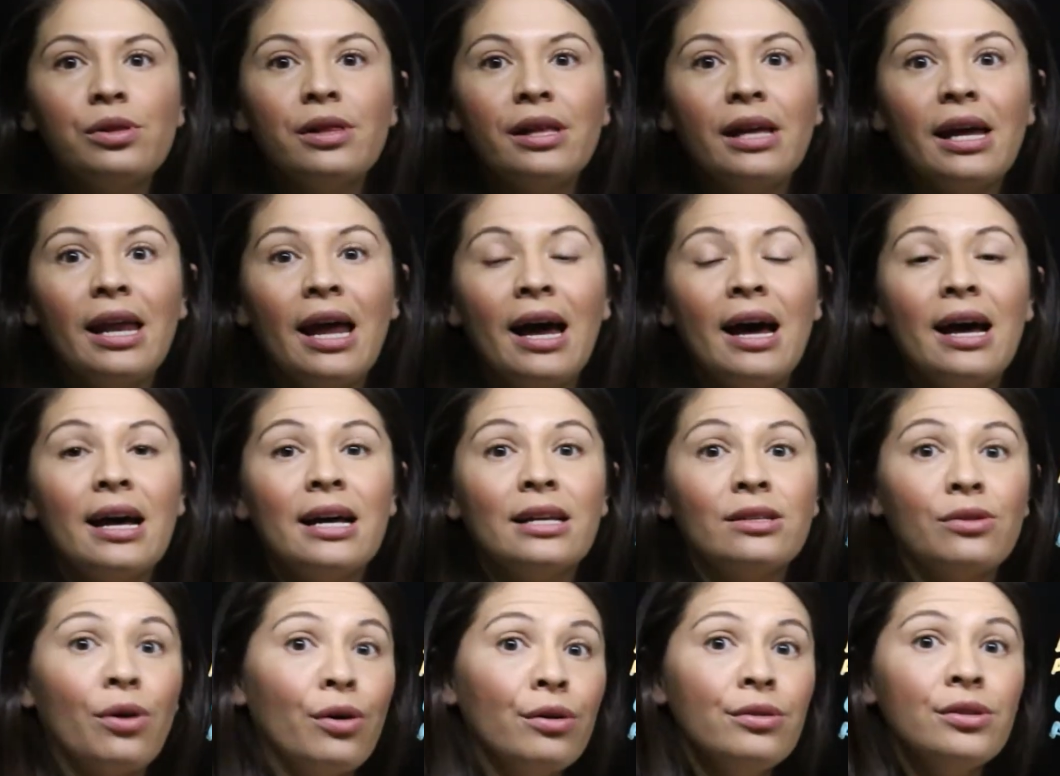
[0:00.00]
that
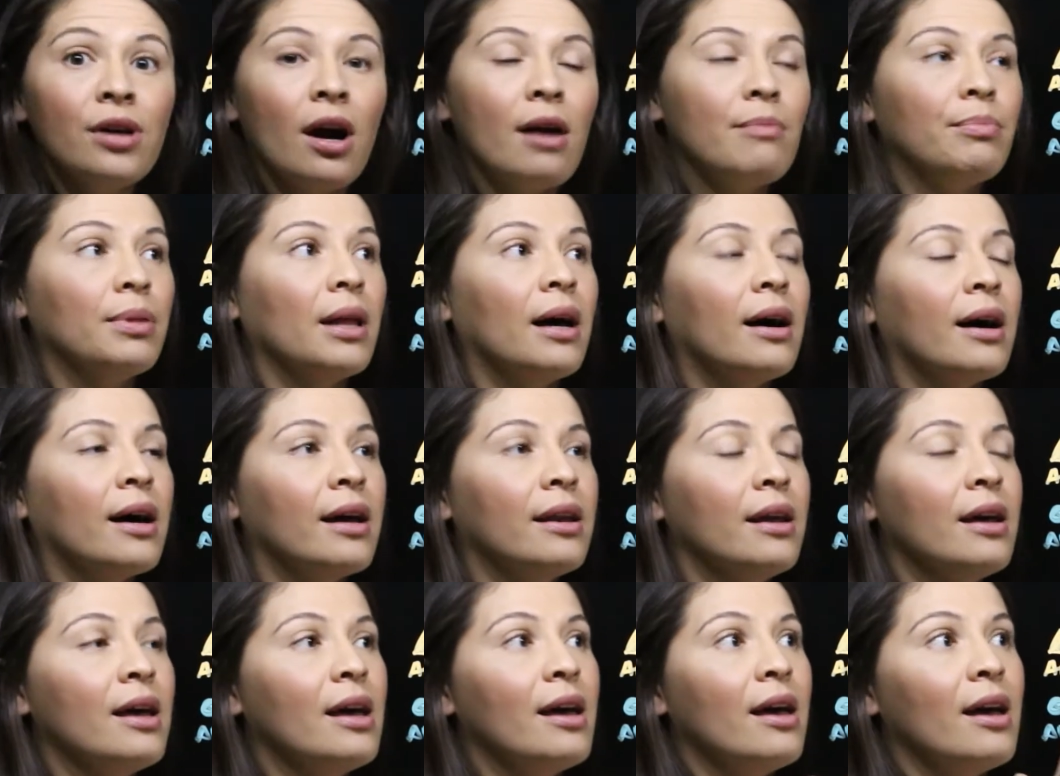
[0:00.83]
has O-type blood,
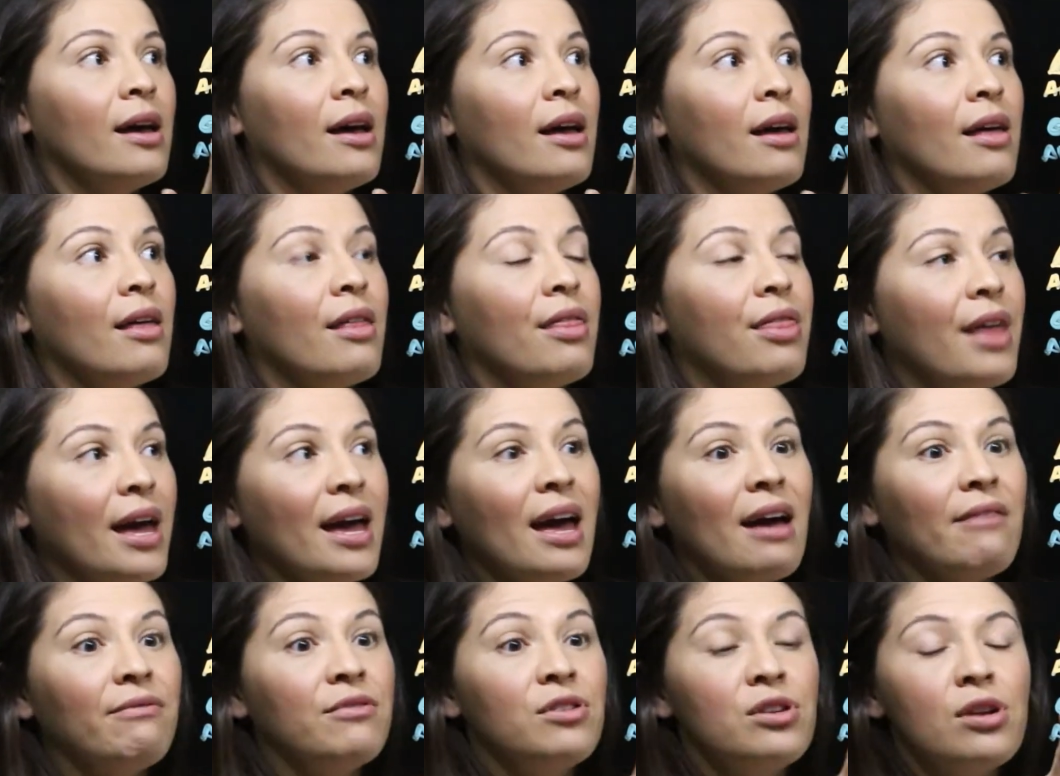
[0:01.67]
they
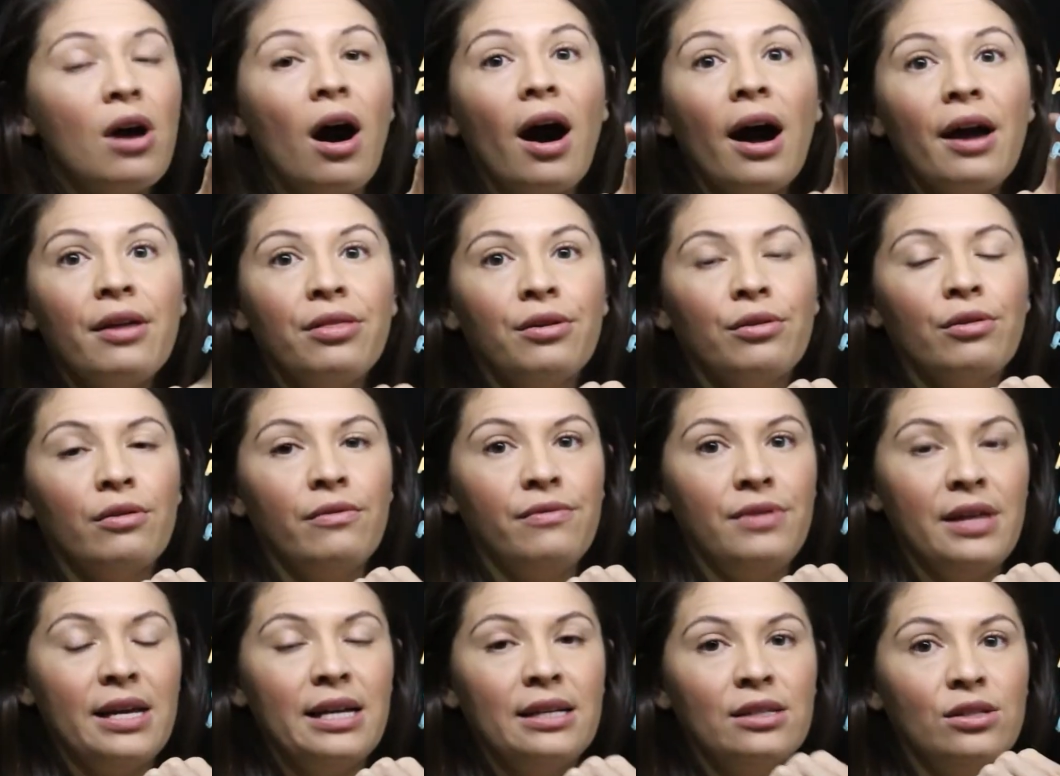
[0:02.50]
have neither of
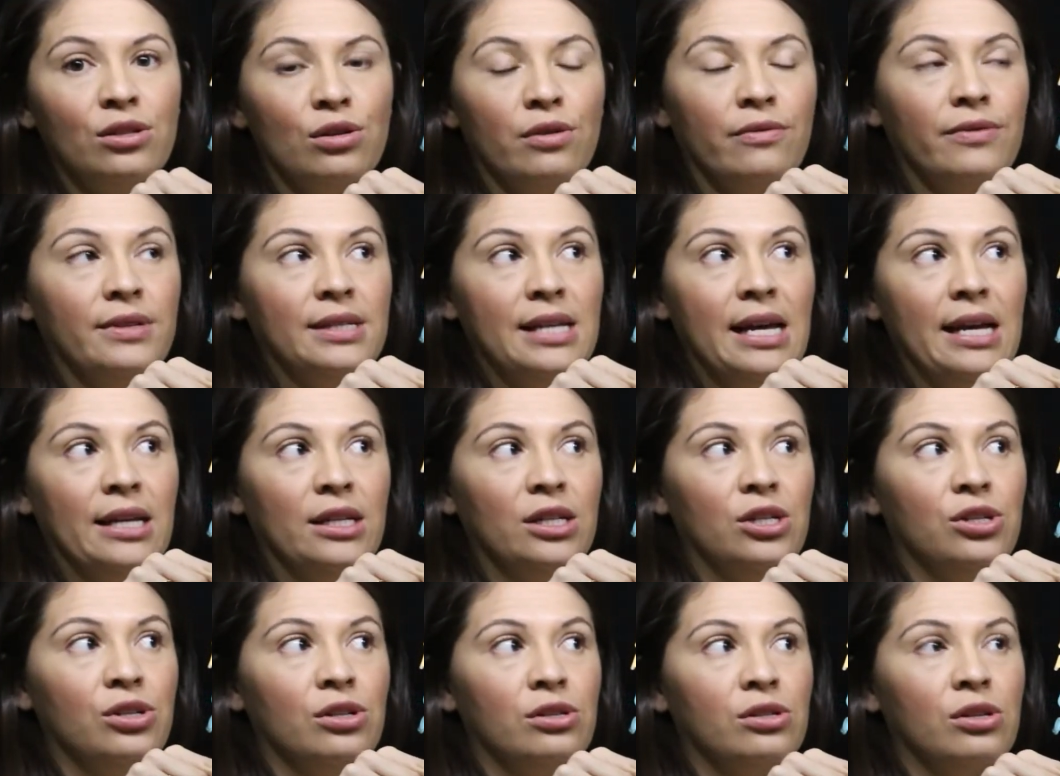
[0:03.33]
these surface
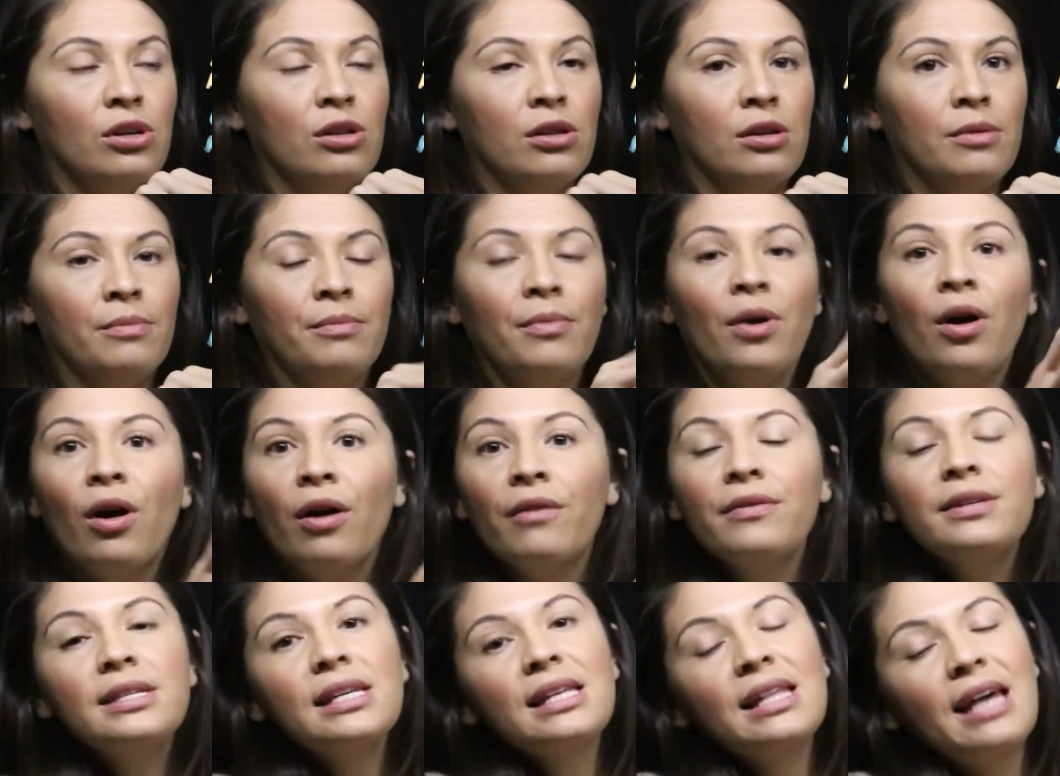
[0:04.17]
antigens on them.
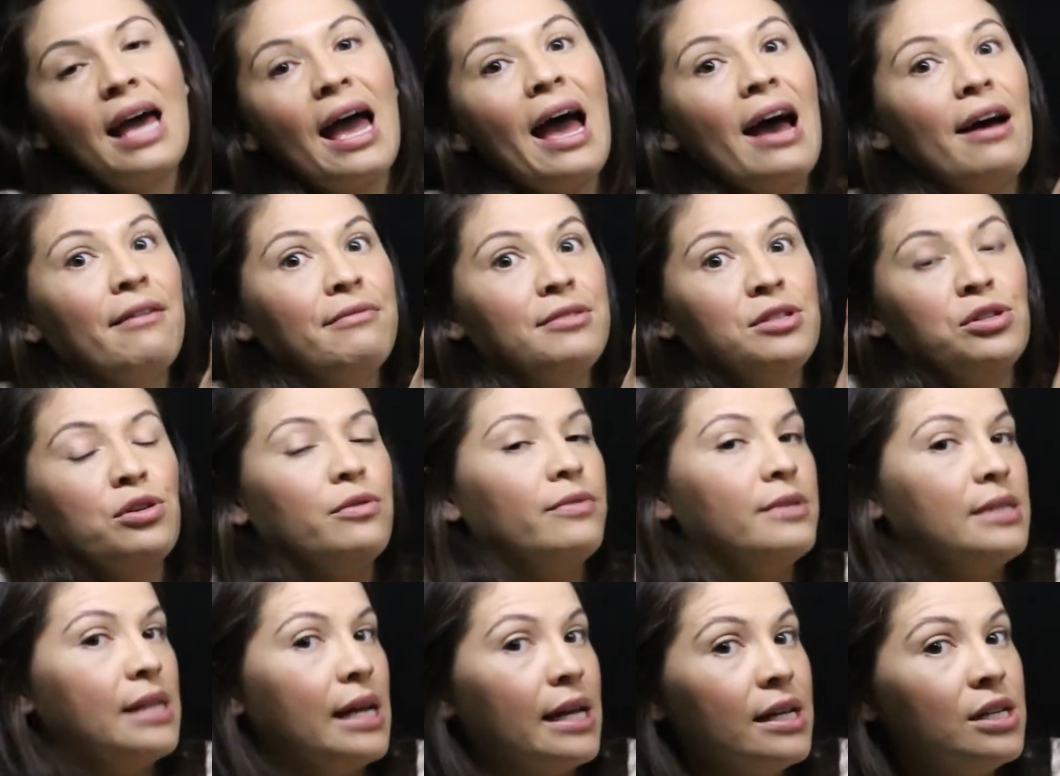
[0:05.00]
Obviously, they have
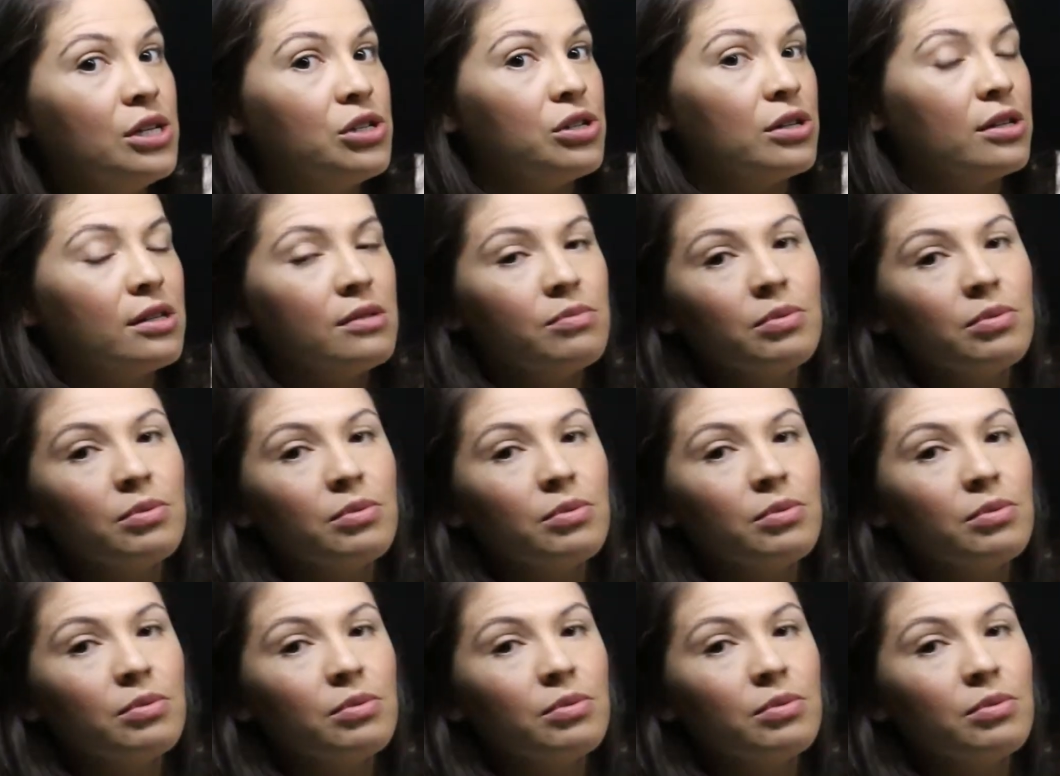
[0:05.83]
surface antigens